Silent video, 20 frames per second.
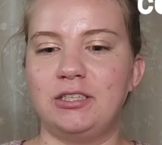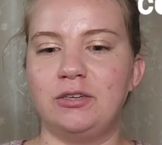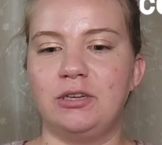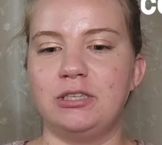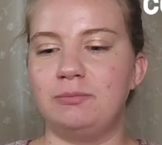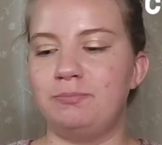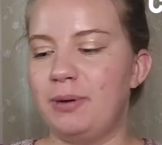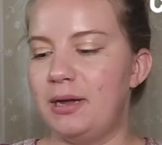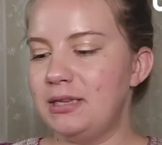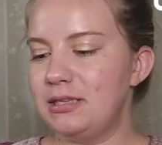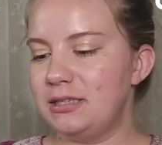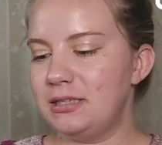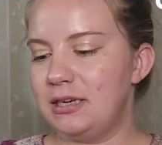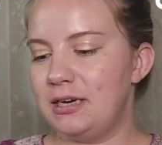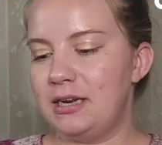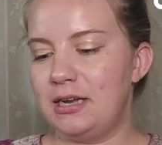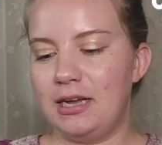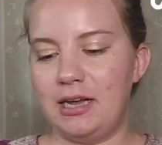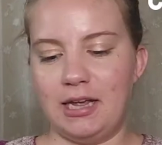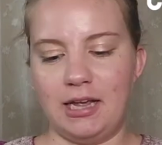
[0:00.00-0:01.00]
so it's been
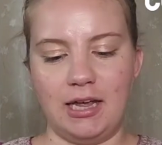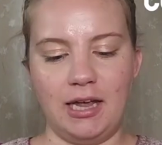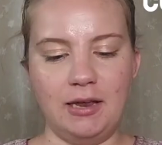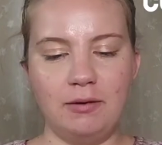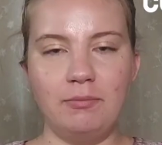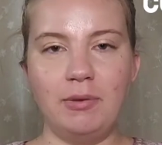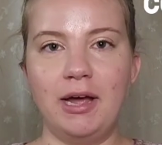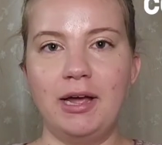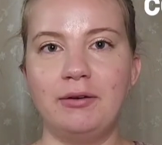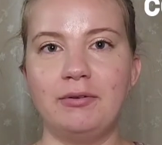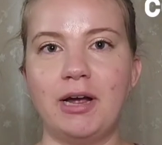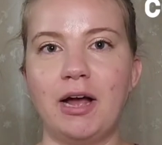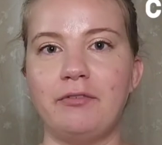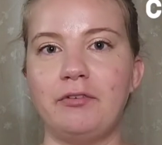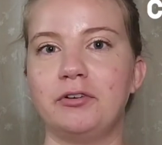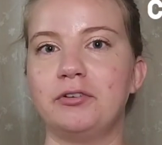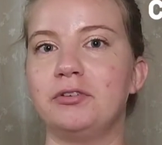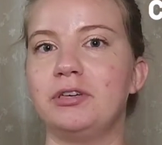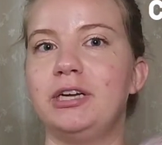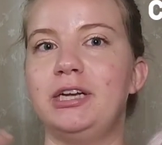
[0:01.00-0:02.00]
sitting in my
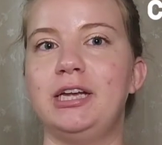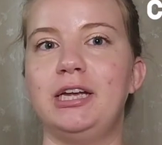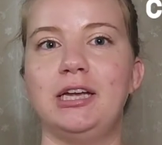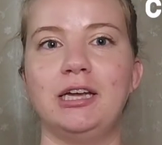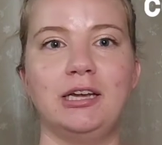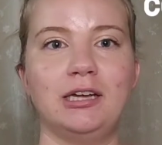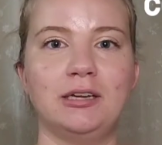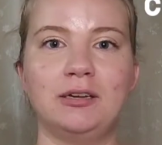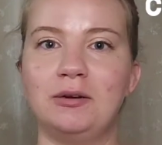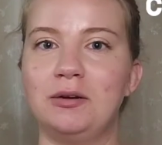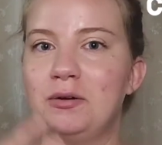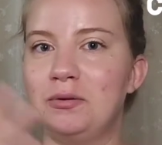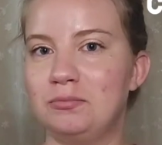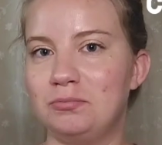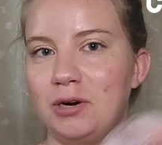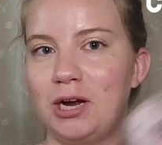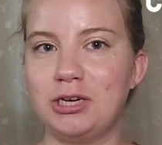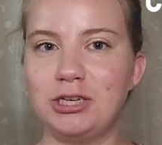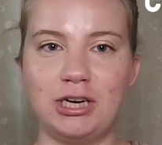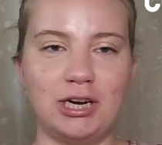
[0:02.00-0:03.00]
Ravelry
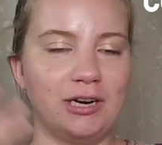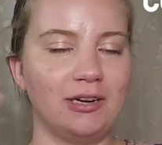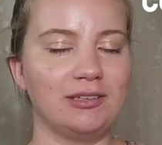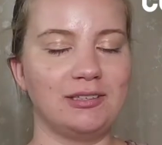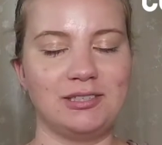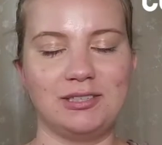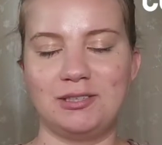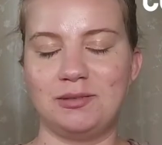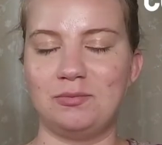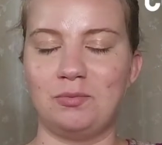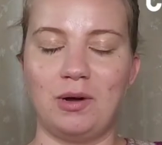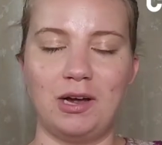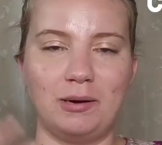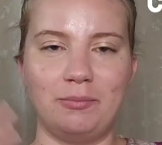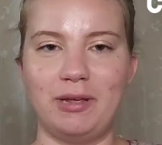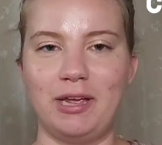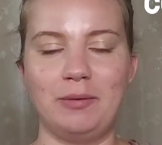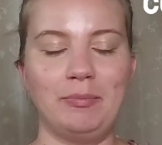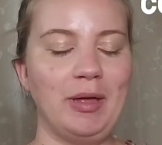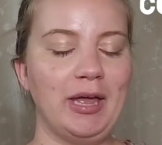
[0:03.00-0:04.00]
projects, want to
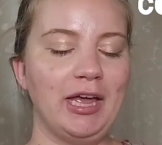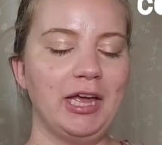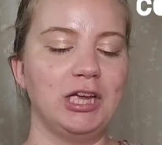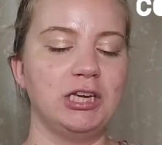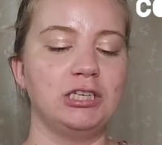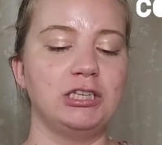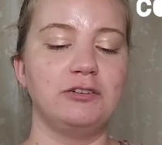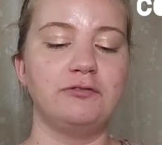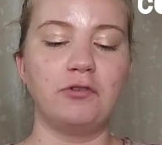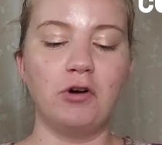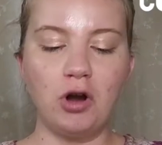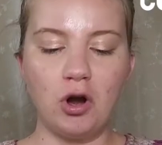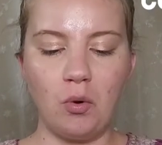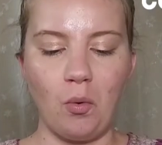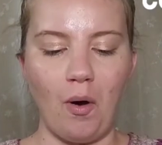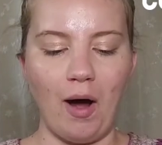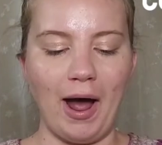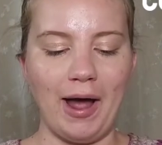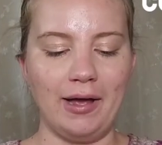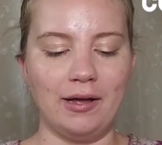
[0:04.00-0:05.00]
make page for a
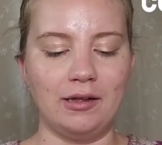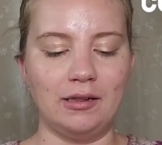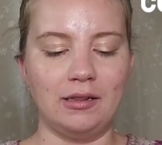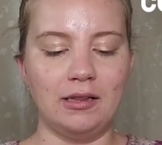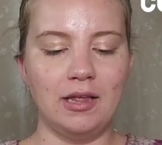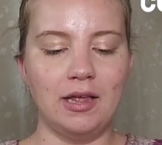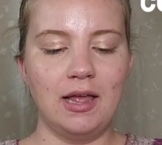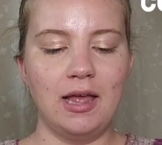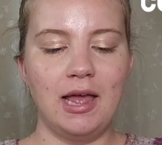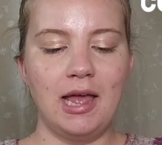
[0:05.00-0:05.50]
while.